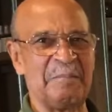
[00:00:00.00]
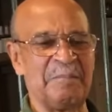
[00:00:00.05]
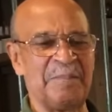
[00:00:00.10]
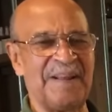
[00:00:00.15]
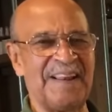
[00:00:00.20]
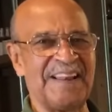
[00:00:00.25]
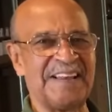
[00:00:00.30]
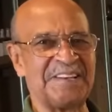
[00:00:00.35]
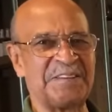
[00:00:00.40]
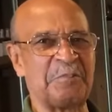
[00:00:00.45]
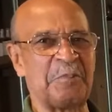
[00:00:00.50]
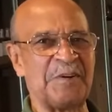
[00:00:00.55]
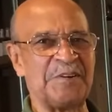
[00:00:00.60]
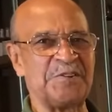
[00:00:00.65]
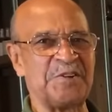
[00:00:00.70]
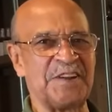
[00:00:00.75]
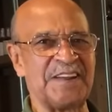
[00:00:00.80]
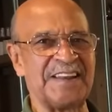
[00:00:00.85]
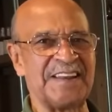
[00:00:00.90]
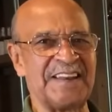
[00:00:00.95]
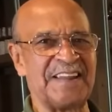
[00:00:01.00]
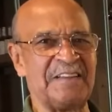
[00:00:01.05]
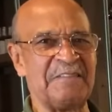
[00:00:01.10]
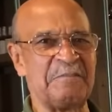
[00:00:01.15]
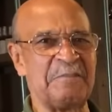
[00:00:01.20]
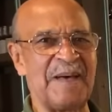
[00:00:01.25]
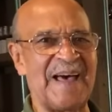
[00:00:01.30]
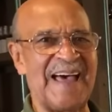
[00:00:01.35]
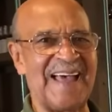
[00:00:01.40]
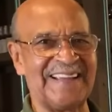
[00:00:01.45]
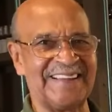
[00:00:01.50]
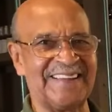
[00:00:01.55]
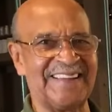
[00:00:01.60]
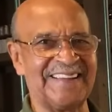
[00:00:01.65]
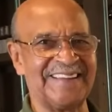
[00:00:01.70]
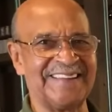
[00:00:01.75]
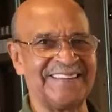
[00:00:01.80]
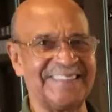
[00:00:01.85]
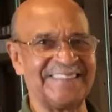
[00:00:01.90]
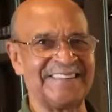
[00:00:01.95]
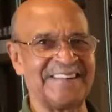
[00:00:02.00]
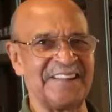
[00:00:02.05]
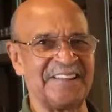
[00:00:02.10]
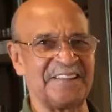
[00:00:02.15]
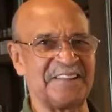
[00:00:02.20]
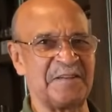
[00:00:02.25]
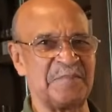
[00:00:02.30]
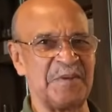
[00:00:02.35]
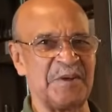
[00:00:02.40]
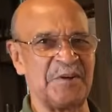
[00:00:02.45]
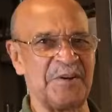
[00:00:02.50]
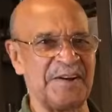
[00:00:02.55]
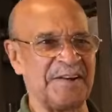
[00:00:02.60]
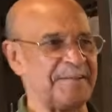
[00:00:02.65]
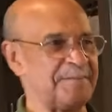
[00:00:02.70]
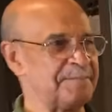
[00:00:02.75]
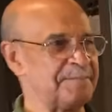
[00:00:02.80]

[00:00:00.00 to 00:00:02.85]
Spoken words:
but it's what you can give back to the community.